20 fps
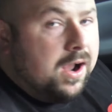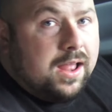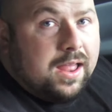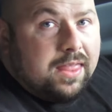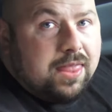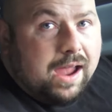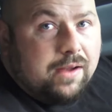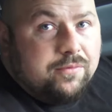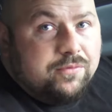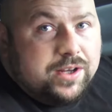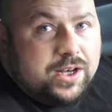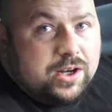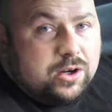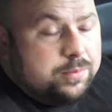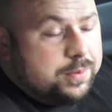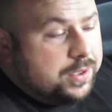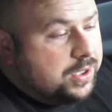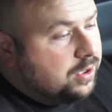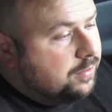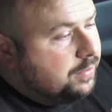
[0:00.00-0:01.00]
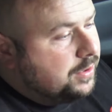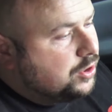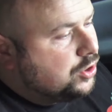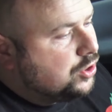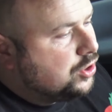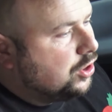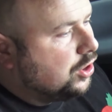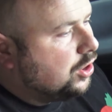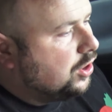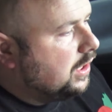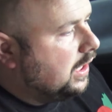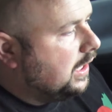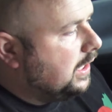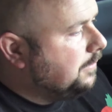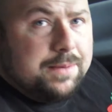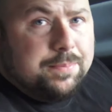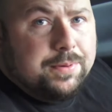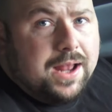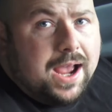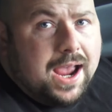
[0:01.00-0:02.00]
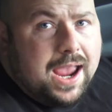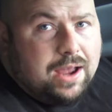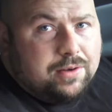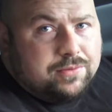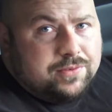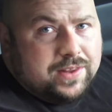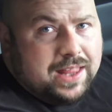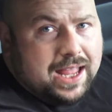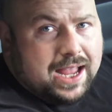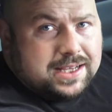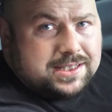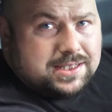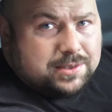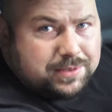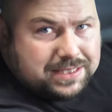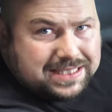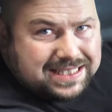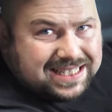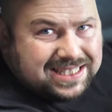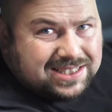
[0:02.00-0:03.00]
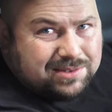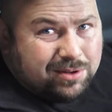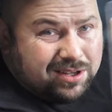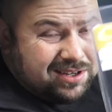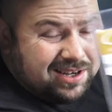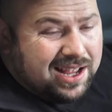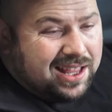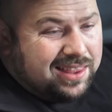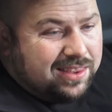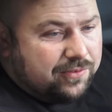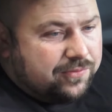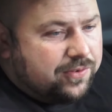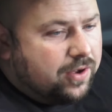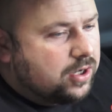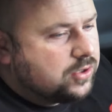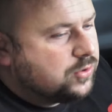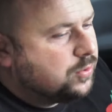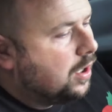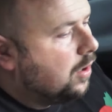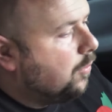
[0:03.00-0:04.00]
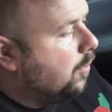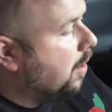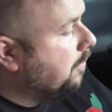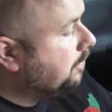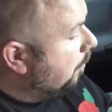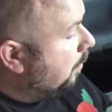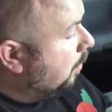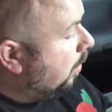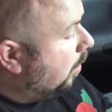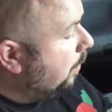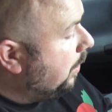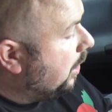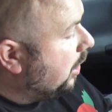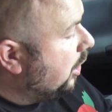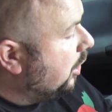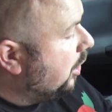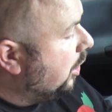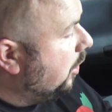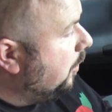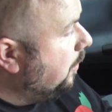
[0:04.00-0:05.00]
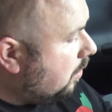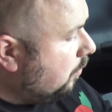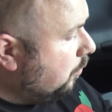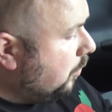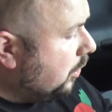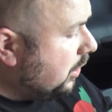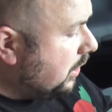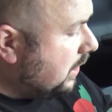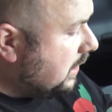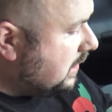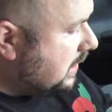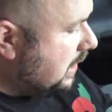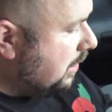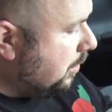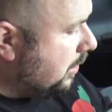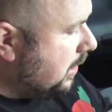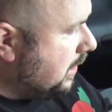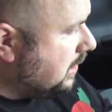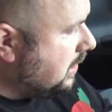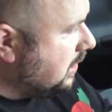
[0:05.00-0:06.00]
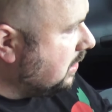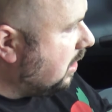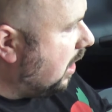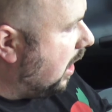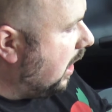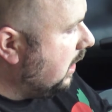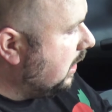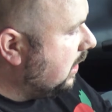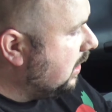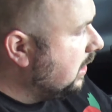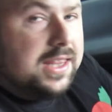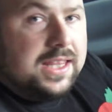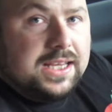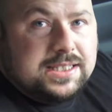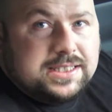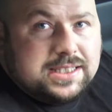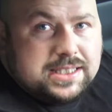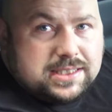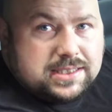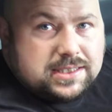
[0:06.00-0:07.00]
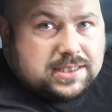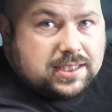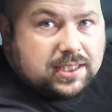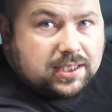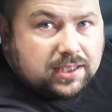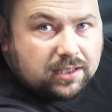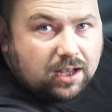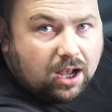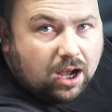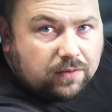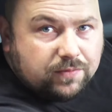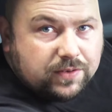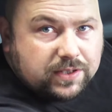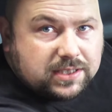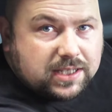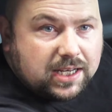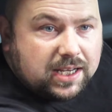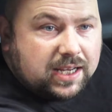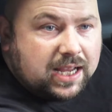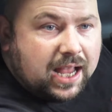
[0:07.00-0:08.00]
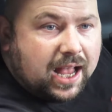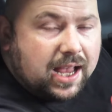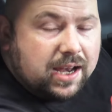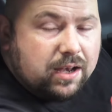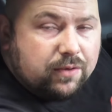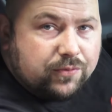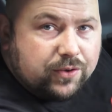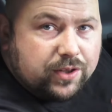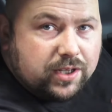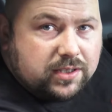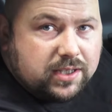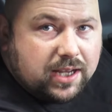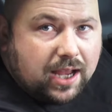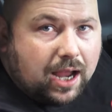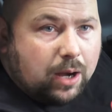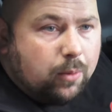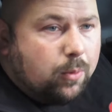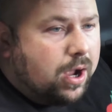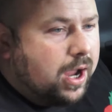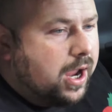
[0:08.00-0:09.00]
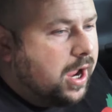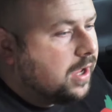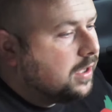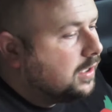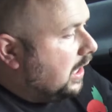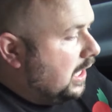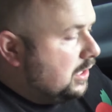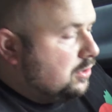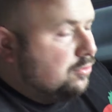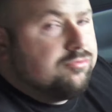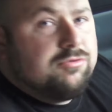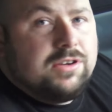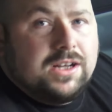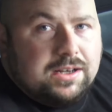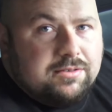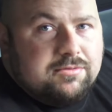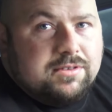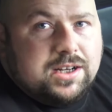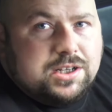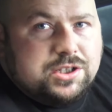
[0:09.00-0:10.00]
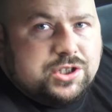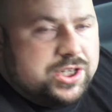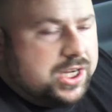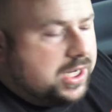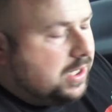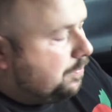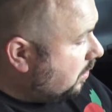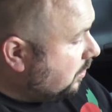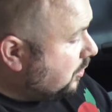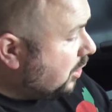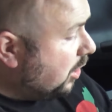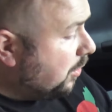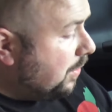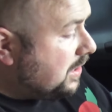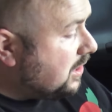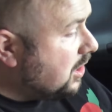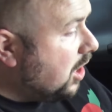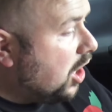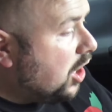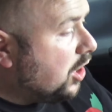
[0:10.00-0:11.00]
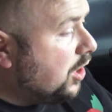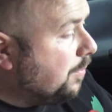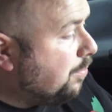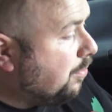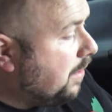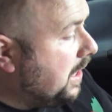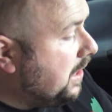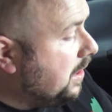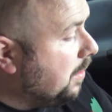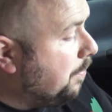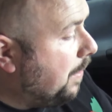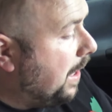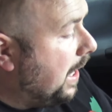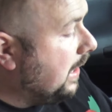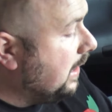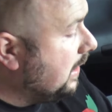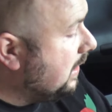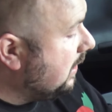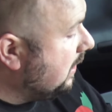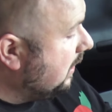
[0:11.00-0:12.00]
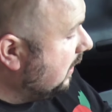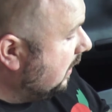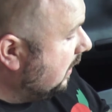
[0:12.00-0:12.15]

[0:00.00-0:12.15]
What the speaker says: that video will be coming shortly. Keep an eye out for that. So it's this one and the Foxwell one. But what we're going to do, we're going to see what this is like. This is obviously kind of for the DIYer. It's really cheap, so it's not going to break the bank.